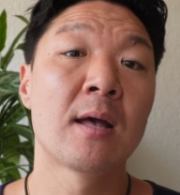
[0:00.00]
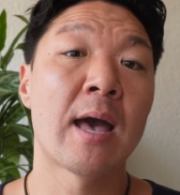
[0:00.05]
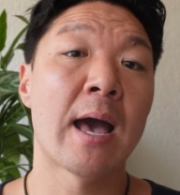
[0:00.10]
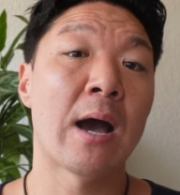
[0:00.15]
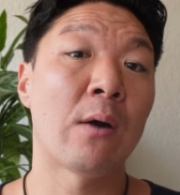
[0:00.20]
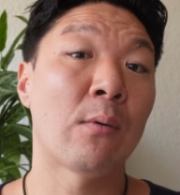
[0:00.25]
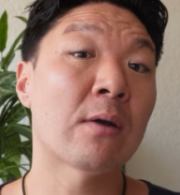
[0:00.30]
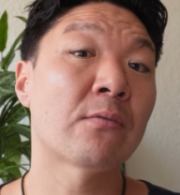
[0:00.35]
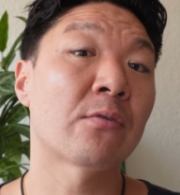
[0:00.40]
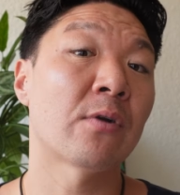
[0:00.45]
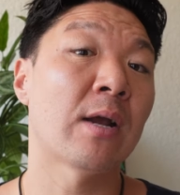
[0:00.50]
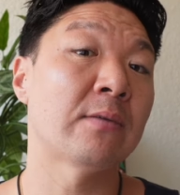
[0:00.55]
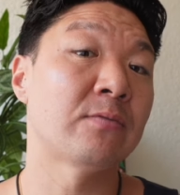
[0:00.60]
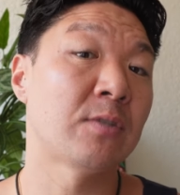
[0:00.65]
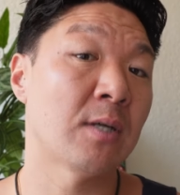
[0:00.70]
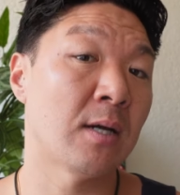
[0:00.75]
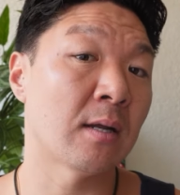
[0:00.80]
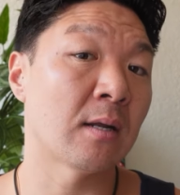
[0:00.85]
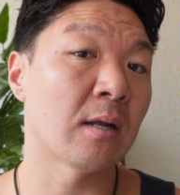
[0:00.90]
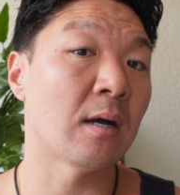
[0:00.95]
However, I've
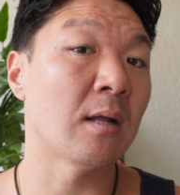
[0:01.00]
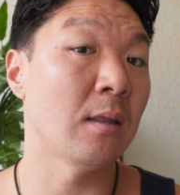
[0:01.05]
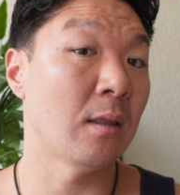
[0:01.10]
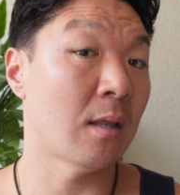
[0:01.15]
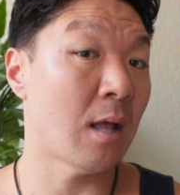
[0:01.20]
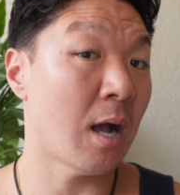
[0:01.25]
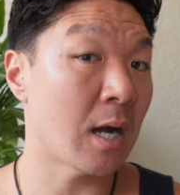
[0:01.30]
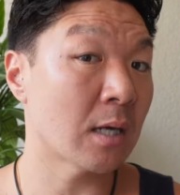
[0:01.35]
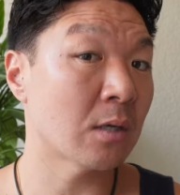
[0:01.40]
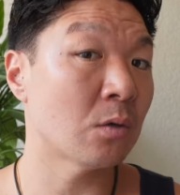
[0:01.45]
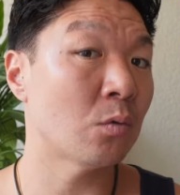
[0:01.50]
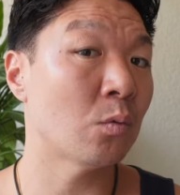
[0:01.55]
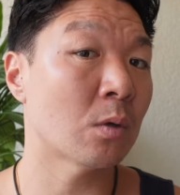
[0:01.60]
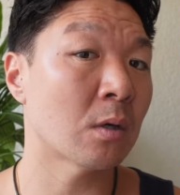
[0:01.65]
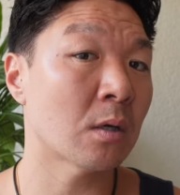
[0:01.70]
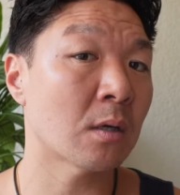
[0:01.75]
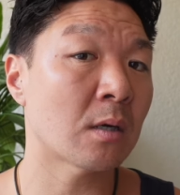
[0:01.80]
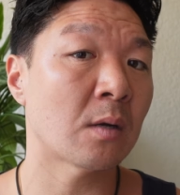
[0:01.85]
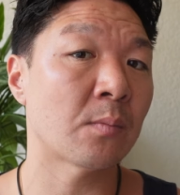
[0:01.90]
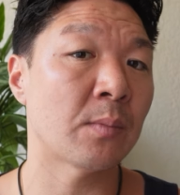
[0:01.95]
done a lot of
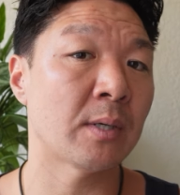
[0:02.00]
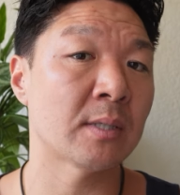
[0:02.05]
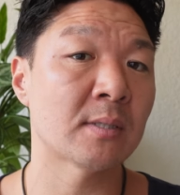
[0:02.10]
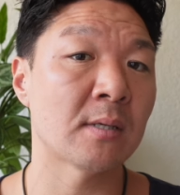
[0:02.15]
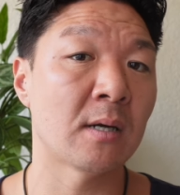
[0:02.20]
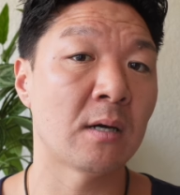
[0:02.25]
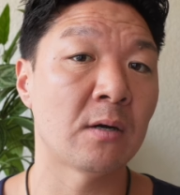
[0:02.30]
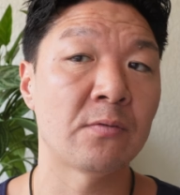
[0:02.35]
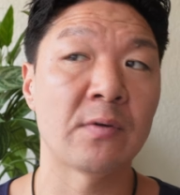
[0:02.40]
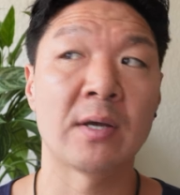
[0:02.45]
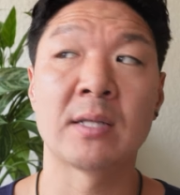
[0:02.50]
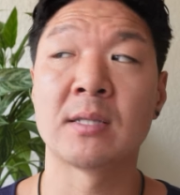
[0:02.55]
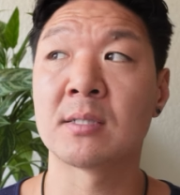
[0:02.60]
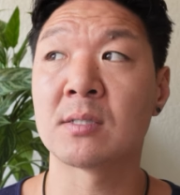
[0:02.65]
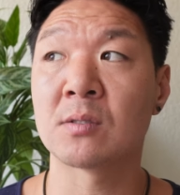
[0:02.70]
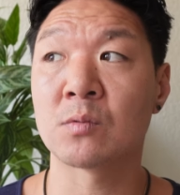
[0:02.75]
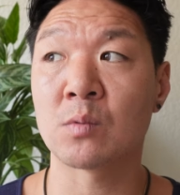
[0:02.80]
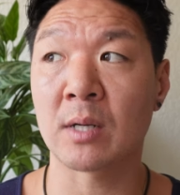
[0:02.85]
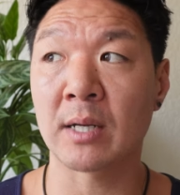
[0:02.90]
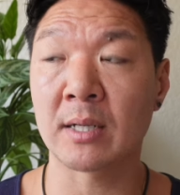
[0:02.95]
work on myself, and
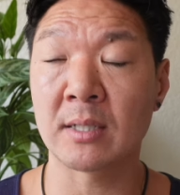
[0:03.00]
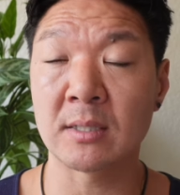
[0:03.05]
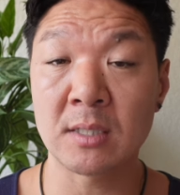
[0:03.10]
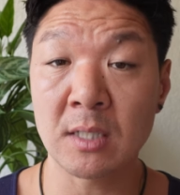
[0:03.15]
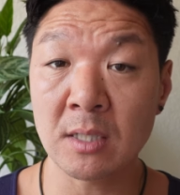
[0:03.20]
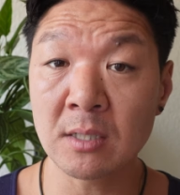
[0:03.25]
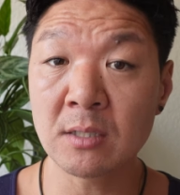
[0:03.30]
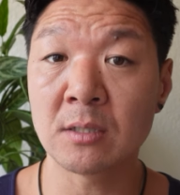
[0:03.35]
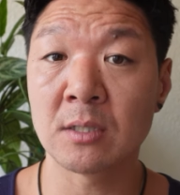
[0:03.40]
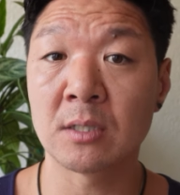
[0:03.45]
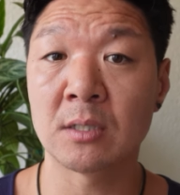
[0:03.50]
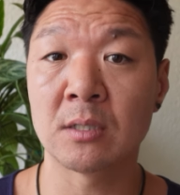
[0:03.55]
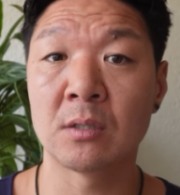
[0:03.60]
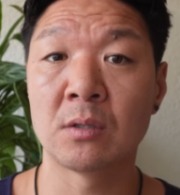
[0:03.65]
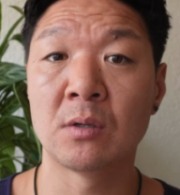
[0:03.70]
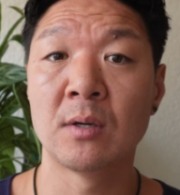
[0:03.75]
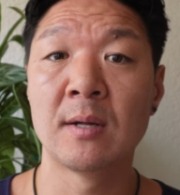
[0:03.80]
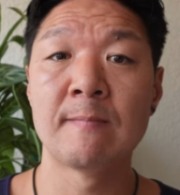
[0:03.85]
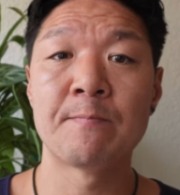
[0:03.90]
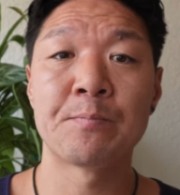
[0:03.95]
this is what I continue to
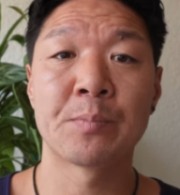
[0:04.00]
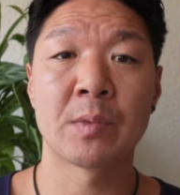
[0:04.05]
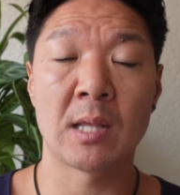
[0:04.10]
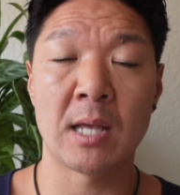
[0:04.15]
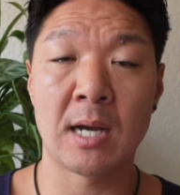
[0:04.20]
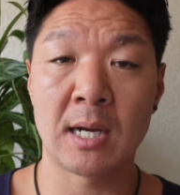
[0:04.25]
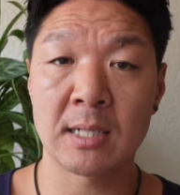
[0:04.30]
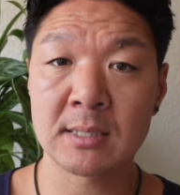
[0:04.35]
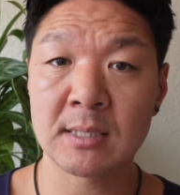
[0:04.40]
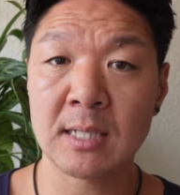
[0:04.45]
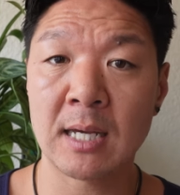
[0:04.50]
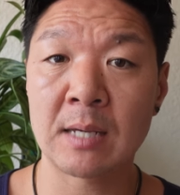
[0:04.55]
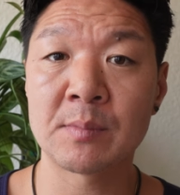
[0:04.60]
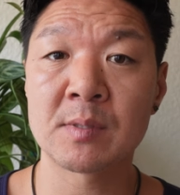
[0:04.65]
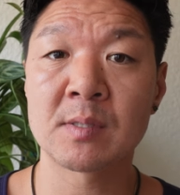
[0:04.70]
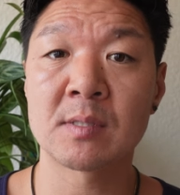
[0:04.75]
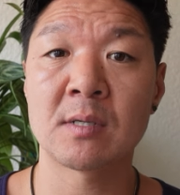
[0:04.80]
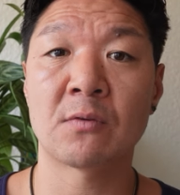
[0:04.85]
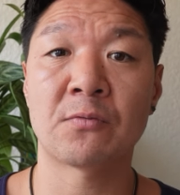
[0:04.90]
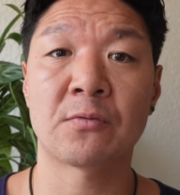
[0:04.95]
do a lot of time
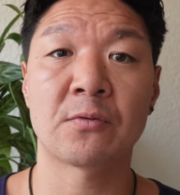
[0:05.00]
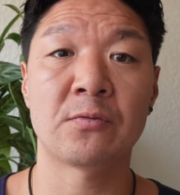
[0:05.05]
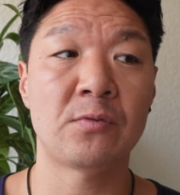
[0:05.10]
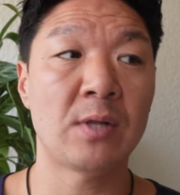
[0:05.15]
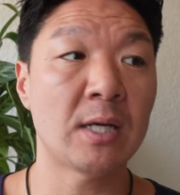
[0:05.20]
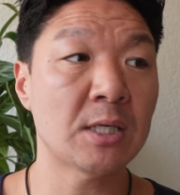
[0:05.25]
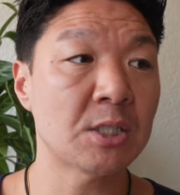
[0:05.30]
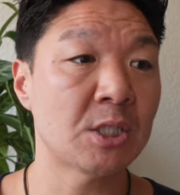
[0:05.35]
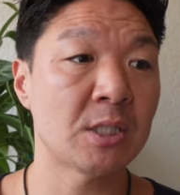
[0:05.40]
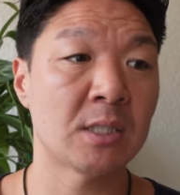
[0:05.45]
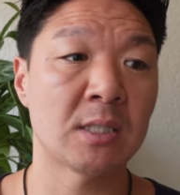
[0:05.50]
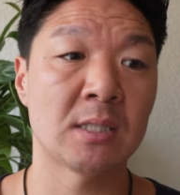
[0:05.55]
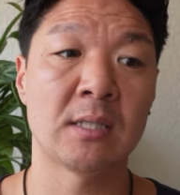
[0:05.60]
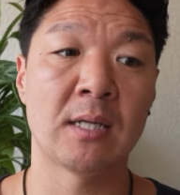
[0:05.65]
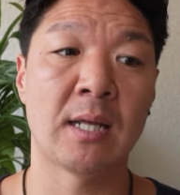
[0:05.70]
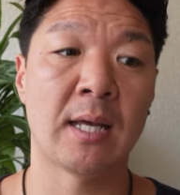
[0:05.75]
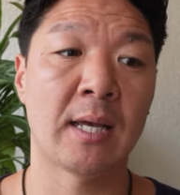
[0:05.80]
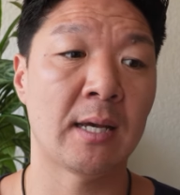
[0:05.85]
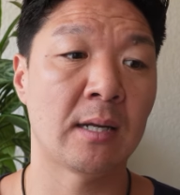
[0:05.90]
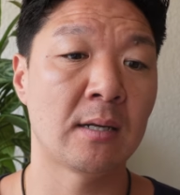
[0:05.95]
in self
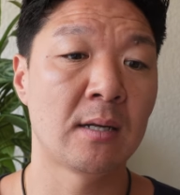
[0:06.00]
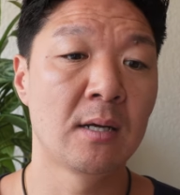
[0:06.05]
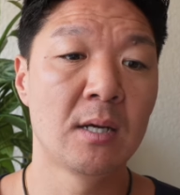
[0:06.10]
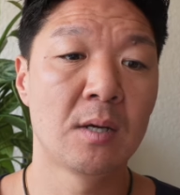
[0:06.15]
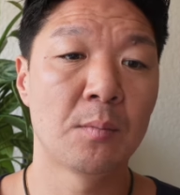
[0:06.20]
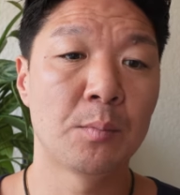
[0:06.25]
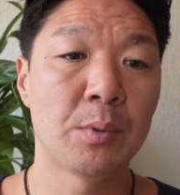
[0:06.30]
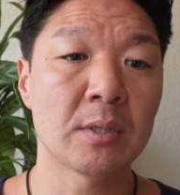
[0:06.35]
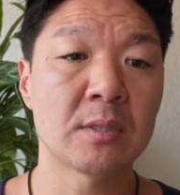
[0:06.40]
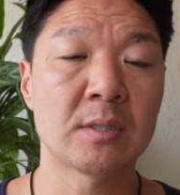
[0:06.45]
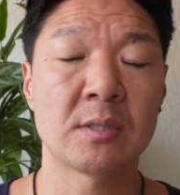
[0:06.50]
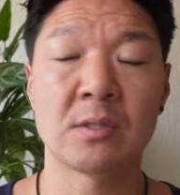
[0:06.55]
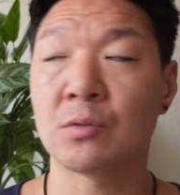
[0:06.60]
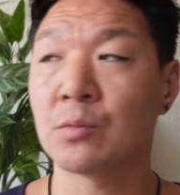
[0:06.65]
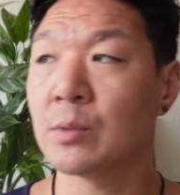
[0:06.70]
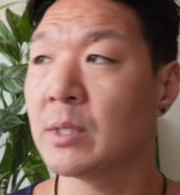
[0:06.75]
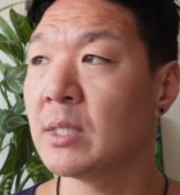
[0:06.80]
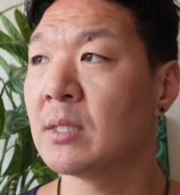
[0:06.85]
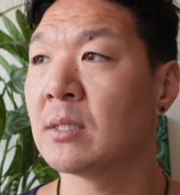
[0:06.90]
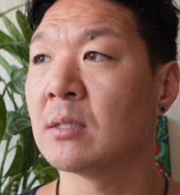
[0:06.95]
reflection, and books
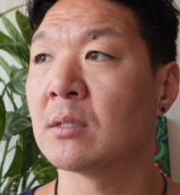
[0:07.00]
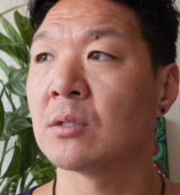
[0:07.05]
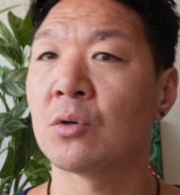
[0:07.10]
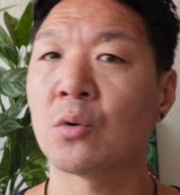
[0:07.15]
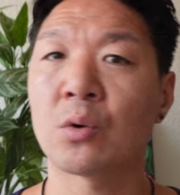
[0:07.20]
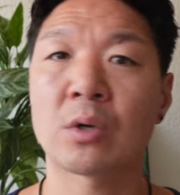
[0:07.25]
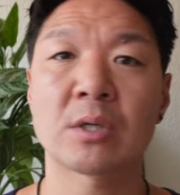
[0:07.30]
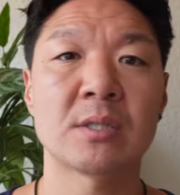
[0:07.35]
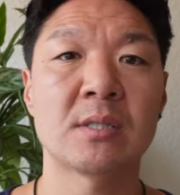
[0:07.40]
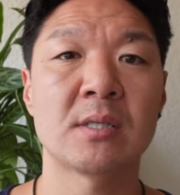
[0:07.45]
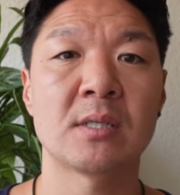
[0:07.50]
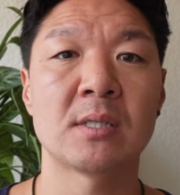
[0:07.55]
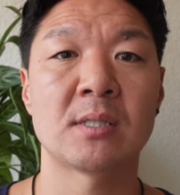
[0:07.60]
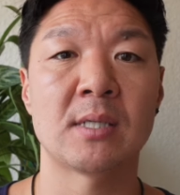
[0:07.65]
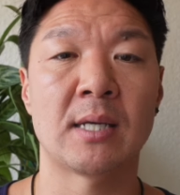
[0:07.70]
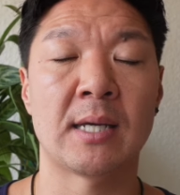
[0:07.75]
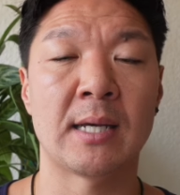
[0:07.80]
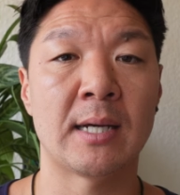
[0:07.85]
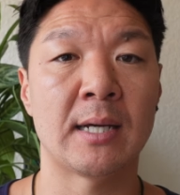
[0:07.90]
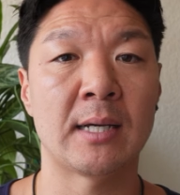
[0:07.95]
and reading, and
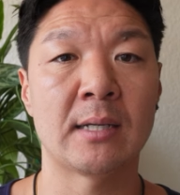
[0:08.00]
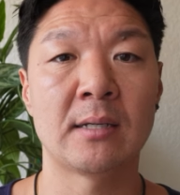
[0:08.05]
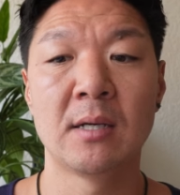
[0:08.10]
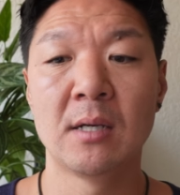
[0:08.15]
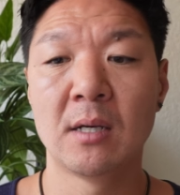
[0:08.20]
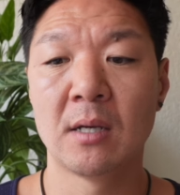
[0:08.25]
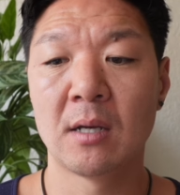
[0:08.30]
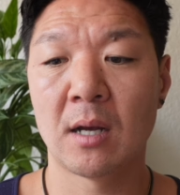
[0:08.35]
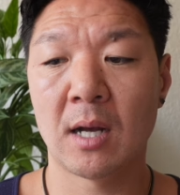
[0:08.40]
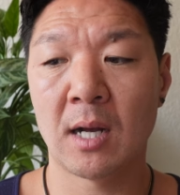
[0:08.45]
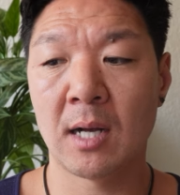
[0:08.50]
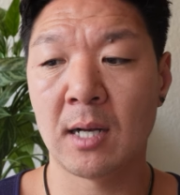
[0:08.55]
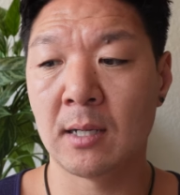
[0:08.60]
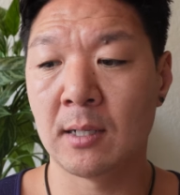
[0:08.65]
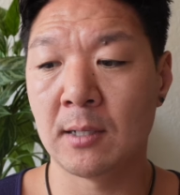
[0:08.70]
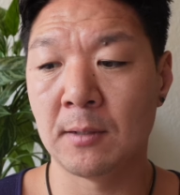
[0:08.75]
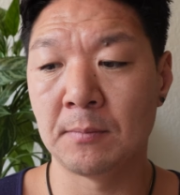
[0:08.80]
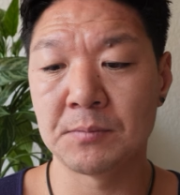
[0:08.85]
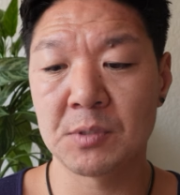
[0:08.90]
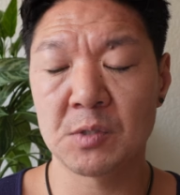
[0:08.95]
courses, and
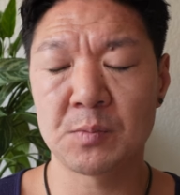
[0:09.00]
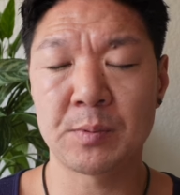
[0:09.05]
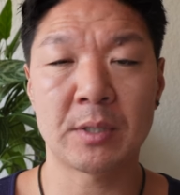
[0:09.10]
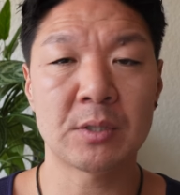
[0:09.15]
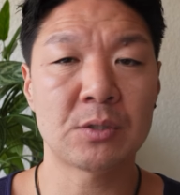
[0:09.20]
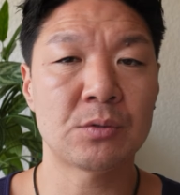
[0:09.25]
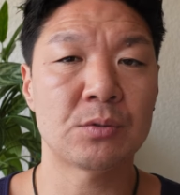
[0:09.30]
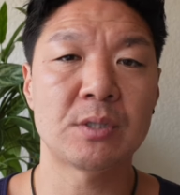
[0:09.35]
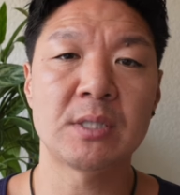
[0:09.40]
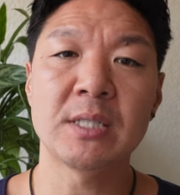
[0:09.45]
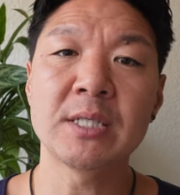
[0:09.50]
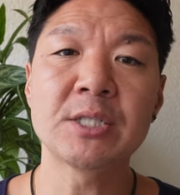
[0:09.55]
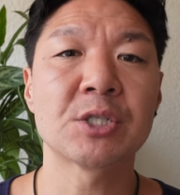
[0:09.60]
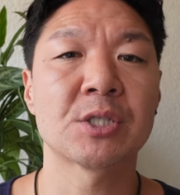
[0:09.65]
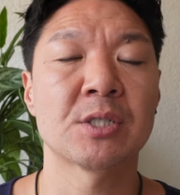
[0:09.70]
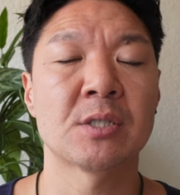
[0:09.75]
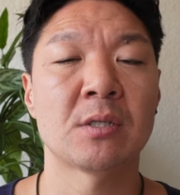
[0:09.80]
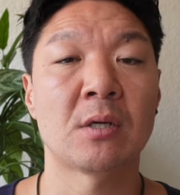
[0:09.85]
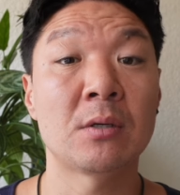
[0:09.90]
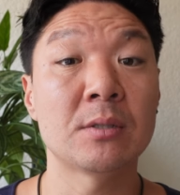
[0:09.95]
um, spiritual
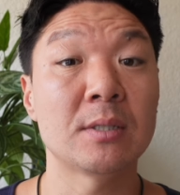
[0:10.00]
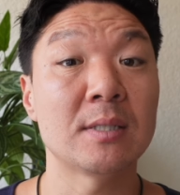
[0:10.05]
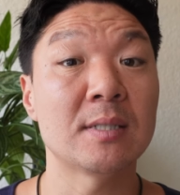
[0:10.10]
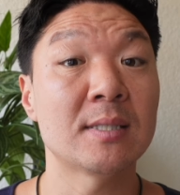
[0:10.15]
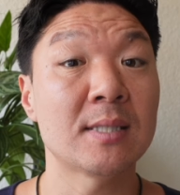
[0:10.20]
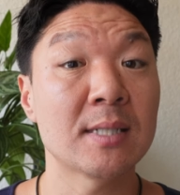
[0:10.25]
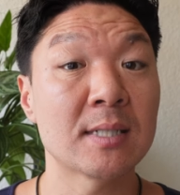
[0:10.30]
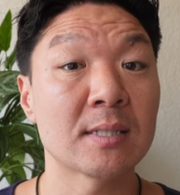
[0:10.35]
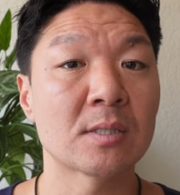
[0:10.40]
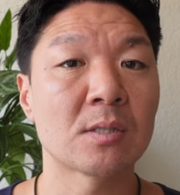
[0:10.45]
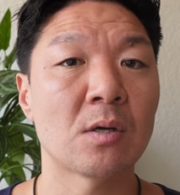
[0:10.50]
teachers, and all these things.